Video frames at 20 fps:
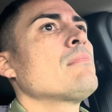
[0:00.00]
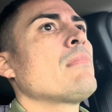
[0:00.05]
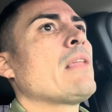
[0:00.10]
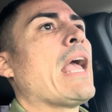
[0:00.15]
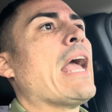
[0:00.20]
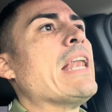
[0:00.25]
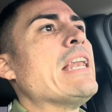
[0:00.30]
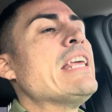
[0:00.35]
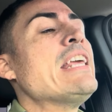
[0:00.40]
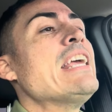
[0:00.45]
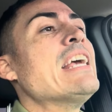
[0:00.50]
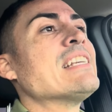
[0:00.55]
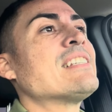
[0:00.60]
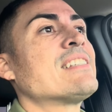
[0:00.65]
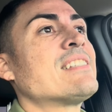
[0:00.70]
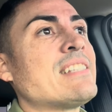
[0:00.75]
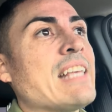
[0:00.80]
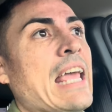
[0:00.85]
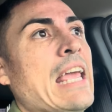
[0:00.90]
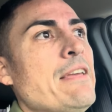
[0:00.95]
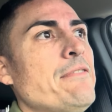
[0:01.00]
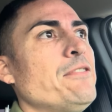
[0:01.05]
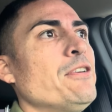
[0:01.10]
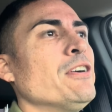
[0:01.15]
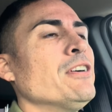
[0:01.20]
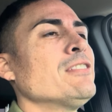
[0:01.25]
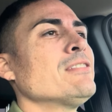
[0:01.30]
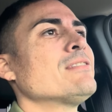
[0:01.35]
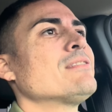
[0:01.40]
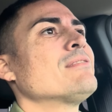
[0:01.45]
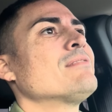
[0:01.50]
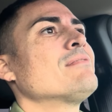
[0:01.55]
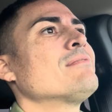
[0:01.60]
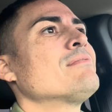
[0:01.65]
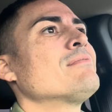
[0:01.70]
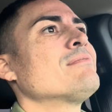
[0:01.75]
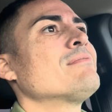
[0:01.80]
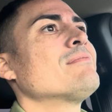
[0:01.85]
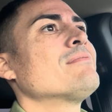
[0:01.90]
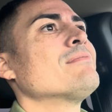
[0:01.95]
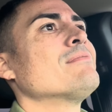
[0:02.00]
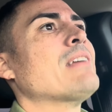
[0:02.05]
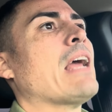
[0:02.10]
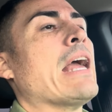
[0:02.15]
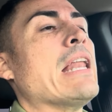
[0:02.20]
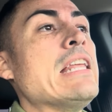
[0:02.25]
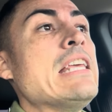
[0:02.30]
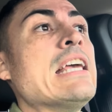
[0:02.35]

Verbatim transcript: and He is Savior, and